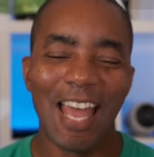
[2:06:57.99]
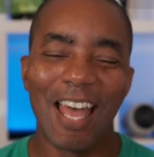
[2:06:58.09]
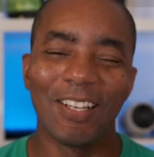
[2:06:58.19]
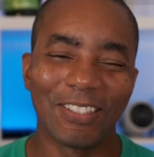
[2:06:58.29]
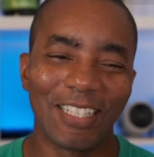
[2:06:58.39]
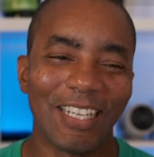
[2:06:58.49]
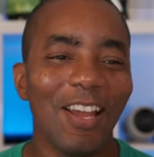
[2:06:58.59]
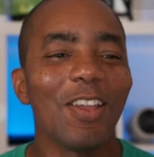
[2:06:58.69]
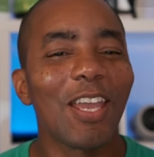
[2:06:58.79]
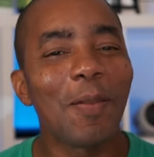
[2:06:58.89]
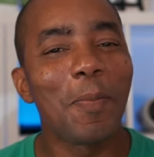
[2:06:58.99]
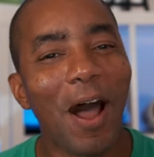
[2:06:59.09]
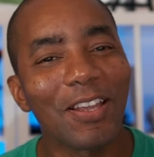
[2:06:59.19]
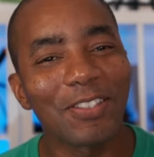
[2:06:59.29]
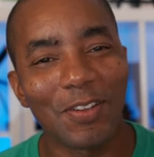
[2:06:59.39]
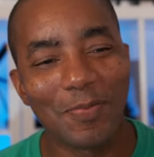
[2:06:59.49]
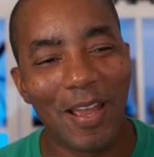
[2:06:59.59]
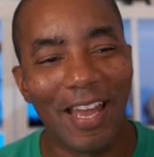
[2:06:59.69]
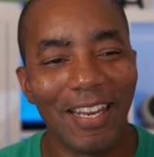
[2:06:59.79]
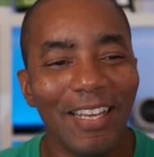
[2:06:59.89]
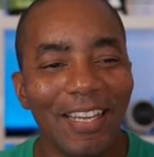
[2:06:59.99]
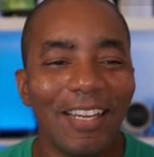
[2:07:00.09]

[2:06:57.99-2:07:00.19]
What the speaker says: LG, you gotta be positive, man.